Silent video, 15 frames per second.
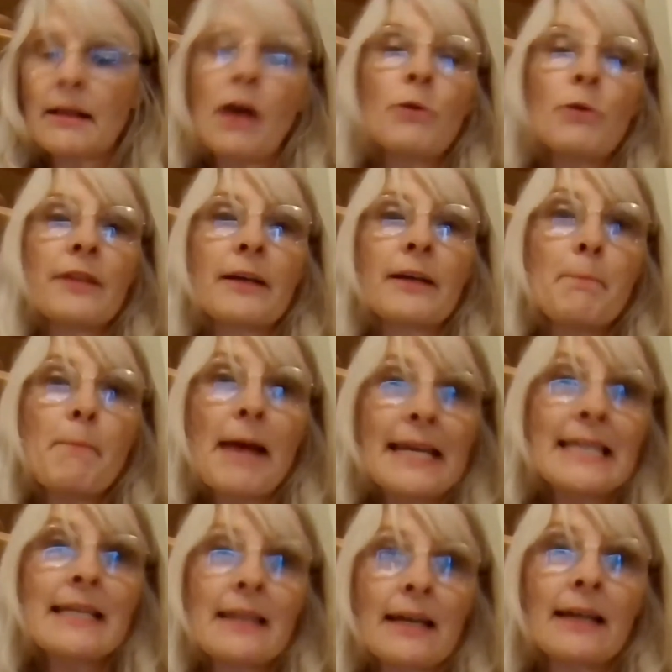whole thing of
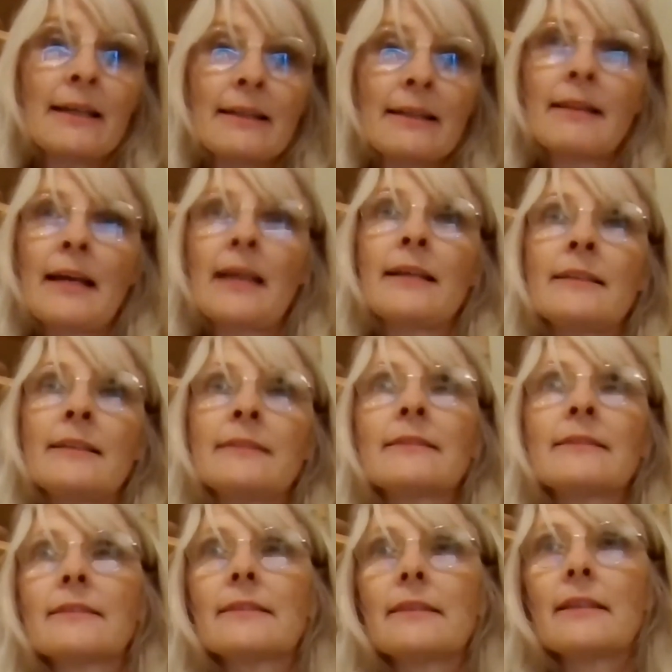making
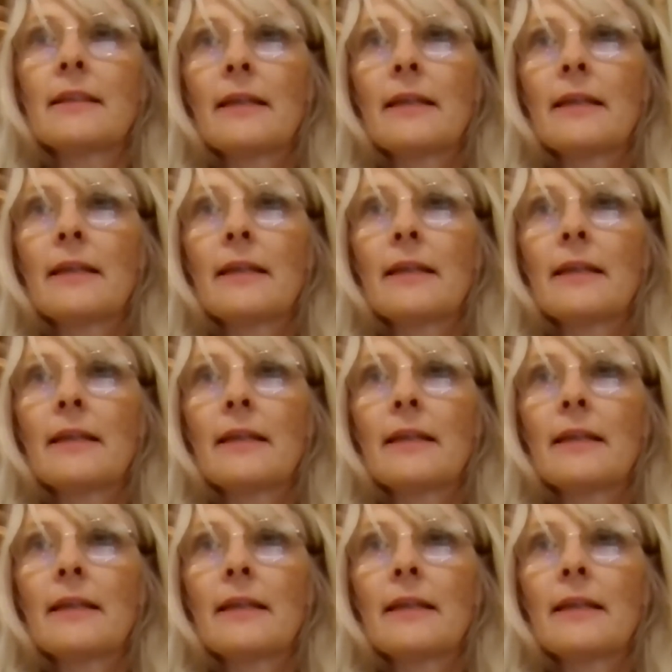things.